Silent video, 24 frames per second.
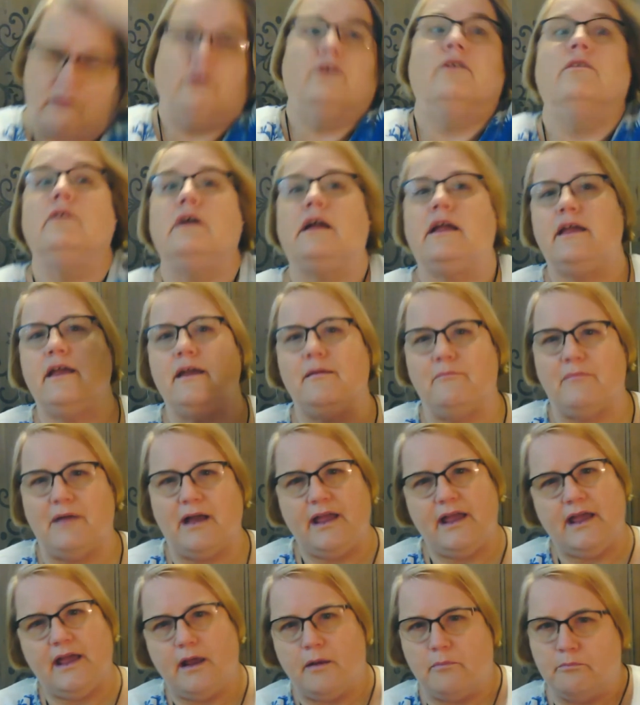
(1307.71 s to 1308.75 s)
Ooh, hit my
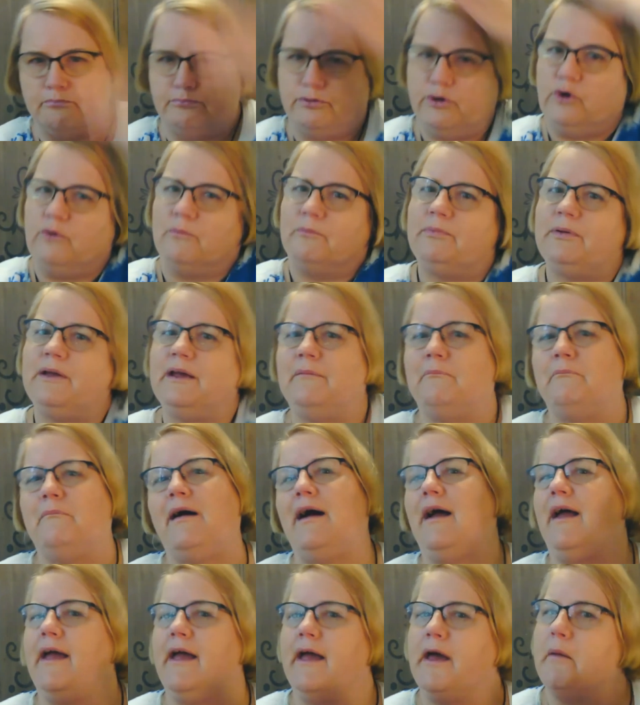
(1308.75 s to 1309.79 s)
head, boom, hit
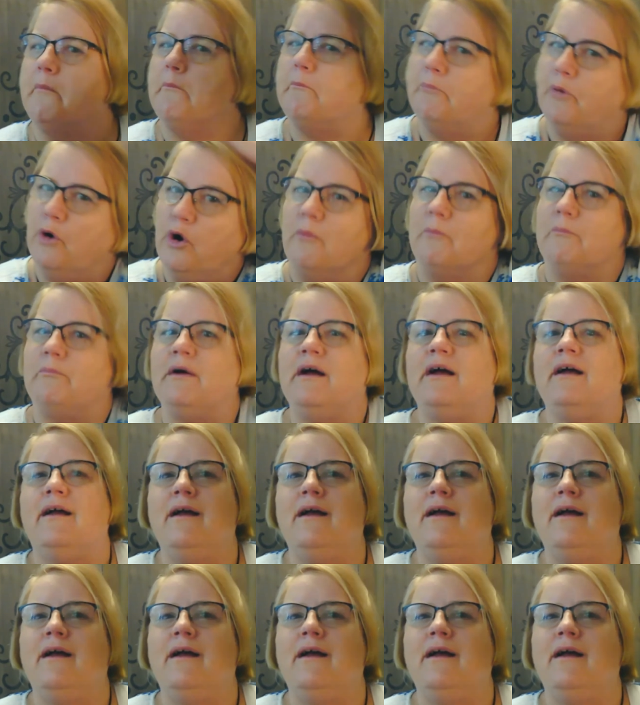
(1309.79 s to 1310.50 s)
my head, boom,